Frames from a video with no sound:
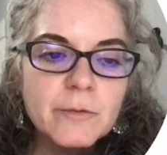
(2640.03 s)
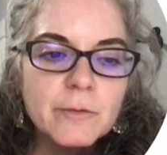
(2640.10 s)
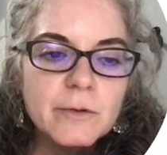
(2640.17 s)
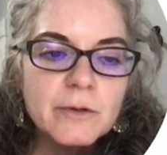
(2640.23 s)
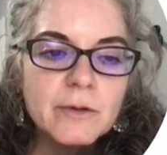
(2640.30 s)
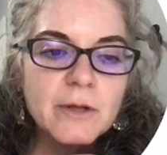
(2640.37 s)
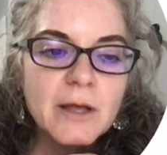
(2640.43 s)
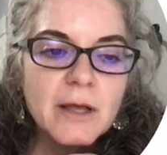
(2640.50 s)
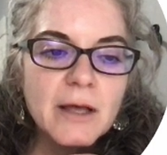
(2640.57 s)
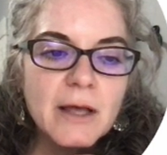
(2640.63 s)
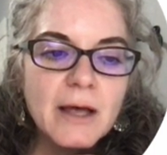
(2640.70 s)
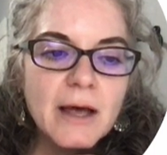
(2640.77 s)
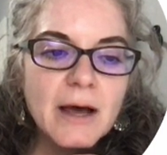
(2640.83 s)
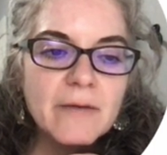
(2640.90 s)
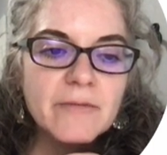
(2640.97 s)
we'll
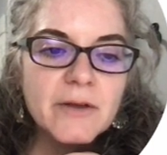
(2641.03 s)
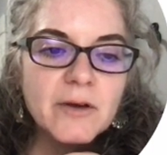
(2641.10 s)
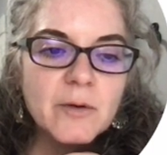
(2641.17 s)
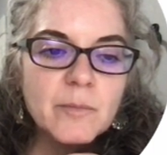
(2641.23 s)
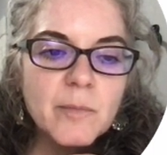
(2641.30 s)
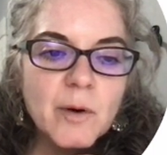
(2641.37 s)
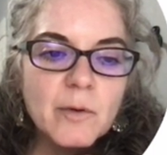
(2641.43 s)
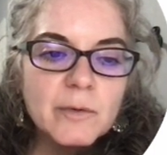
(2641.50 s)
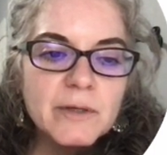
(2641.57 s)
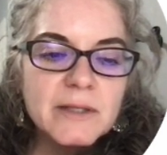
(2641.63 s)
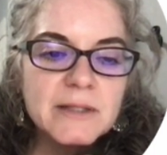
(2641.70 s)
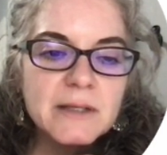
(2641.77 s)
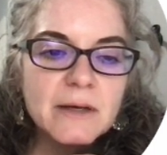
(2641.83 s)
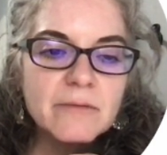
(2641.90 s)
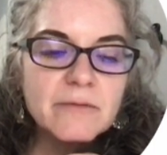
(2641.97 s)
have the
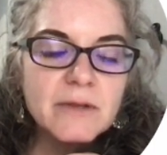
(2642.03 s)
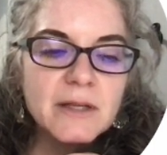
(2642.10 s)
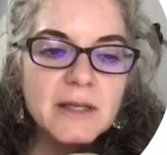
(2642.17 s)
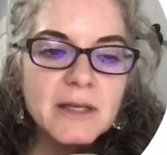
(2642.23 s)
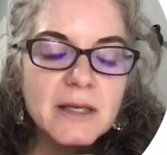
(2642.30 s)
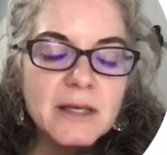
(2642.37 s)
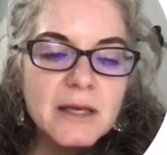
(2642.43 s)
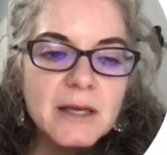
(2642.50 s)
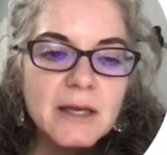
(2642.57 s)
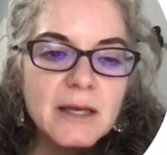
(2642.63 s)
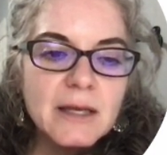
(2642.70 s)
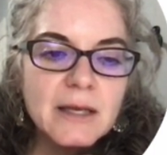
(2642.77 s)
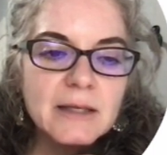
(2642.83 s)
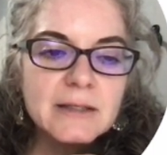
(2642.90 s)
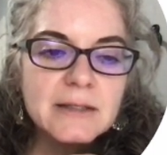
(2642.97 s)
components of the
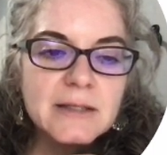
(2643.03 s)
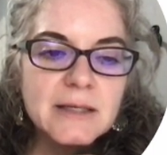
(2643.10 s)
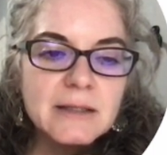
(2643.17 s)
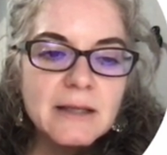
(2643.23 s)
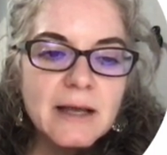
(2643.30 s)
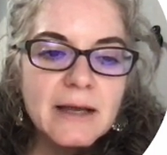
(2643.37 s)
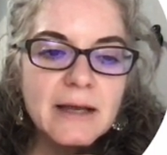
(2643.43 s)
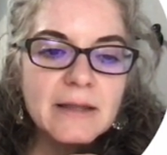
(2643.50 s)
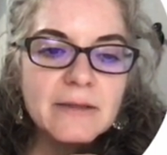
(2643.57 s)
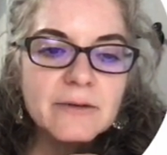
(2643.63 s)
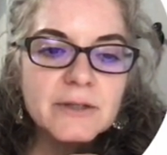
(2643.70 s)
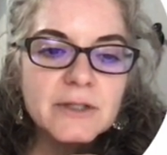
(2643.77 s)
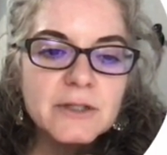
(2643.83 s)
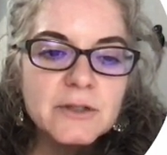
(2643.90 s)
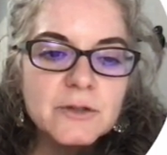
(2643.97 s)
Intel IA
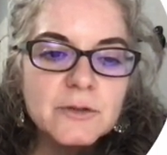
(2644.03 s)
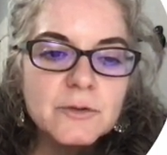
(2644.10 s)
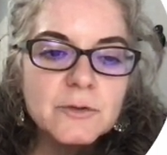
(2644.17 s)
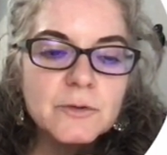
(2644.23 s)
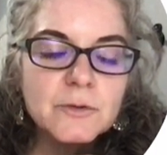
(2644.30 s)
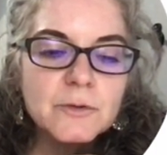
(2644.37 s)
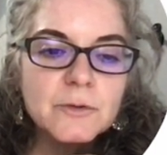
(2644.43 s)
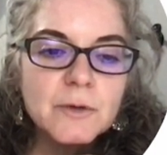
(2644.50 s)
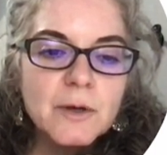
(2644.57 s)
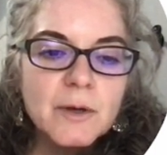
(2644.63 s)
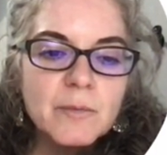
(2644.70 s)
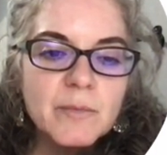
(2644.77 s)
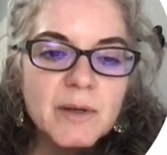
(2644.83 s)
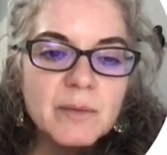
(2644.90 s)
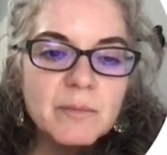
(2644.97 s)

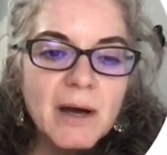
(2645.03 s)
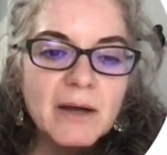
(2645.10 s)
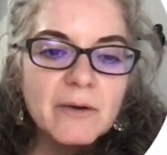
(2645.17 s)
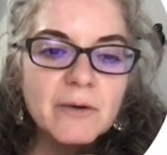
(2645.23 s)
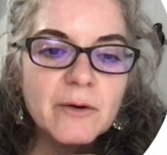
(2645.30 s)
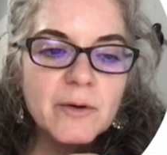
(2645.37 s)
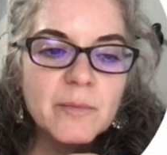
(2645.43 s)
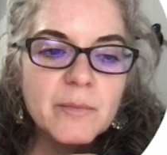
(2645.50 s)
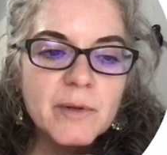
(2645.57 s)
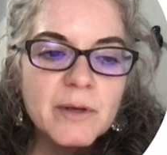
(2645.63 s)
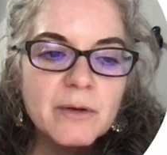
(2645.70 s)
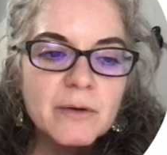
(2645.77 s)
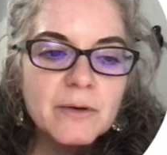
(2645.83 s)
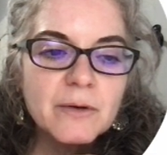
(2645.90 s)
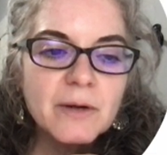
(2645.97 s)
32-bit
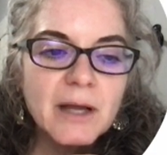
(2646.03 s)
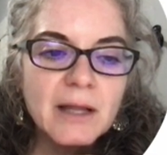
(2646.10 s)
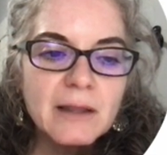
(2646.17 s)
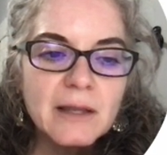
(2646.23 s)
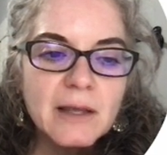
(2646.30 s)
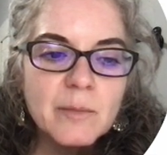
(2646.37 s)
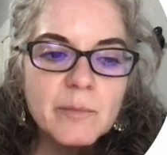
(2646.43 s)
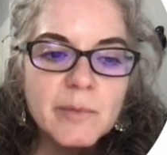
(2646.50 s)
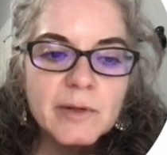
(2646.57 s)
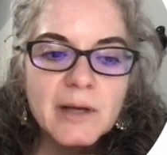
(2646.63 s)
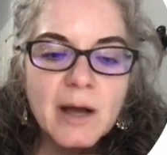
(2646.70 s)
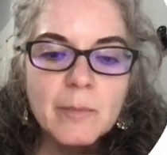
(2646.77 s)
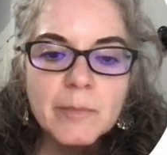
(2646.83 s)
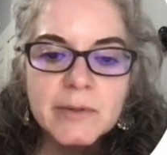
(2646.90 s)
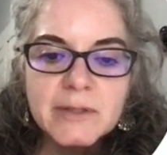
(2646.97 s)
microcomputer and
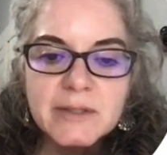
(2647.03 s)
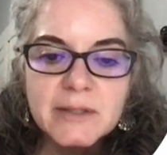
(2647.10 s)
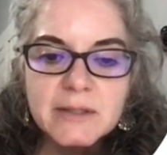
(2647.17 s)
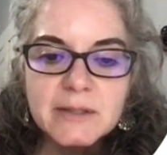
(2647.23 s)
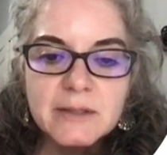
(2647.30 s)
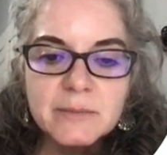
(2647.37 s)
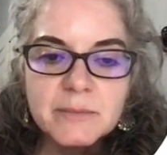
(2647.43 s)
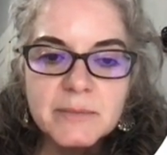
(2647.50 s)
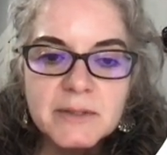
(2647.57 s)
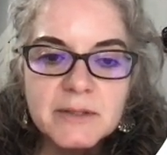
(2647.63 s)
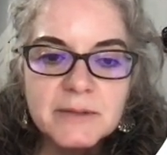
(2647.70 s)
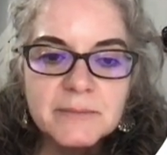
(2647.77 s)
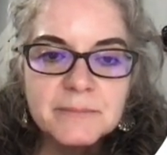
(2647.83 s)
input-output systems.